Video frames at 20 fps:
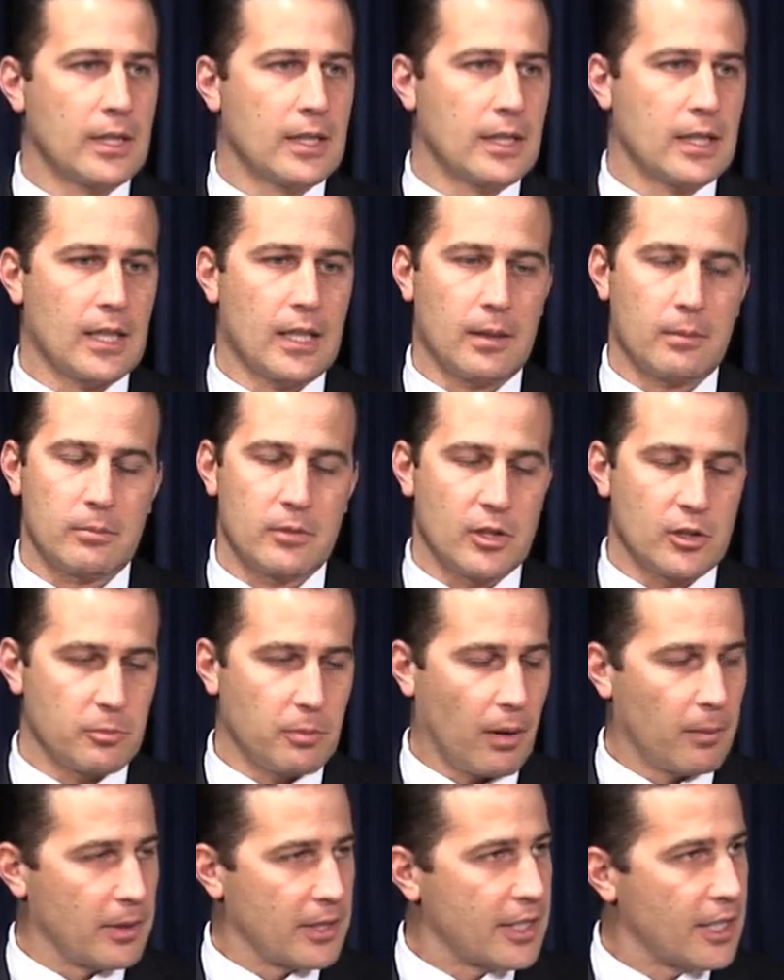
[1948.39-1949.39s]
Um, there's
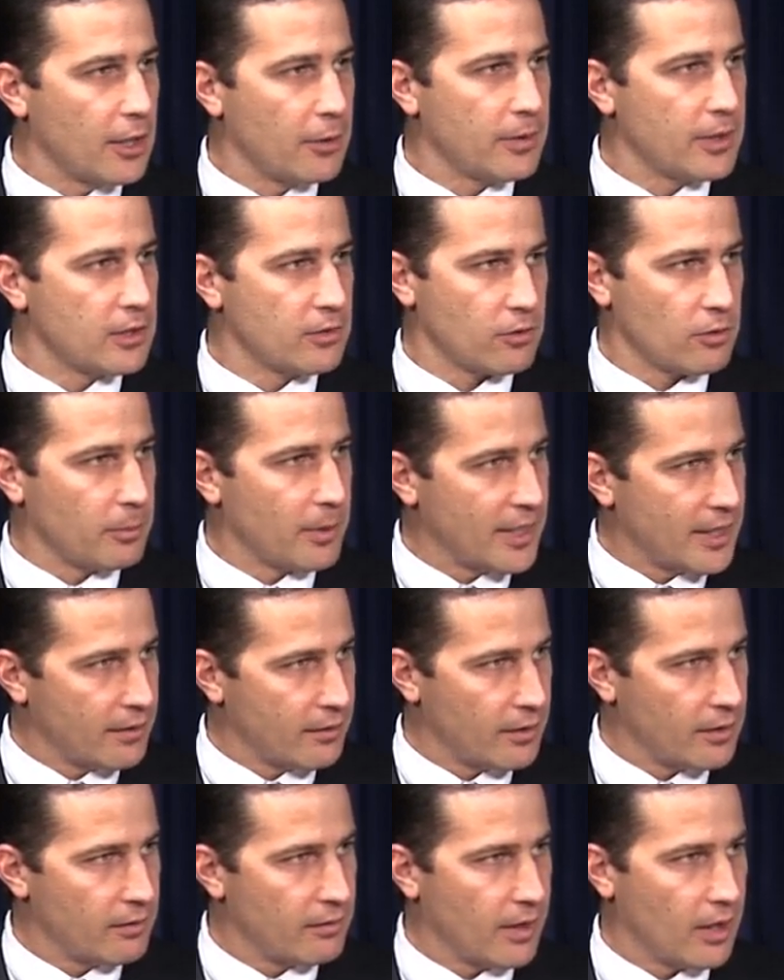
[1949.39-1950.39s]
public hearings for many of the
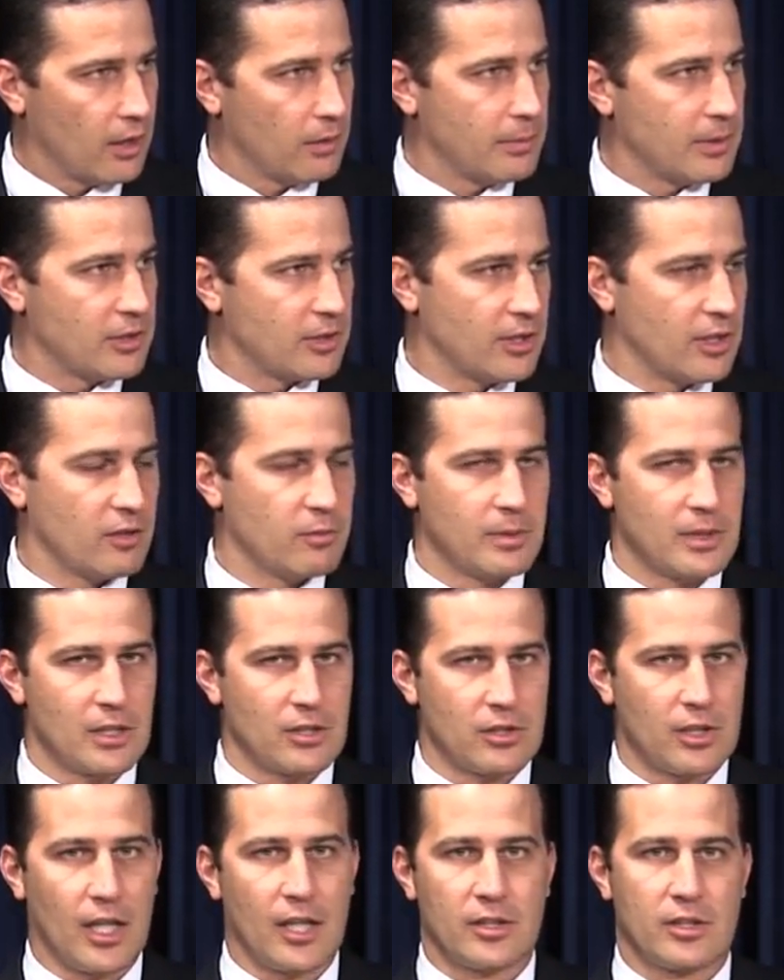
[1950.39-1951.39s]
developments that have been
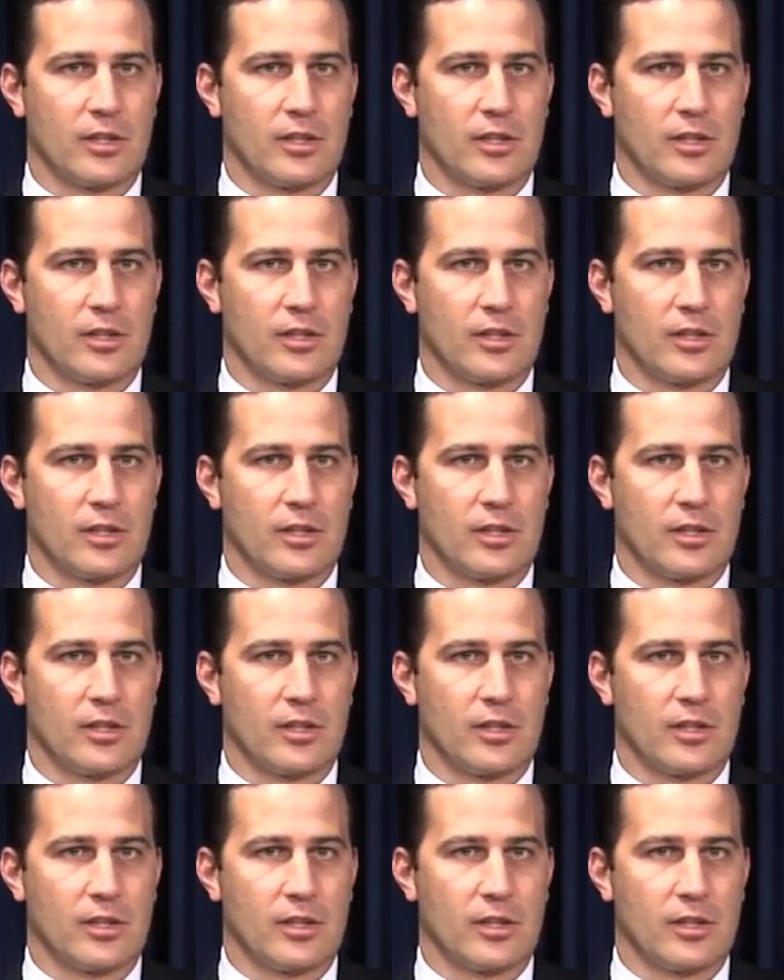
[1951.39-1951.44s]
discussed.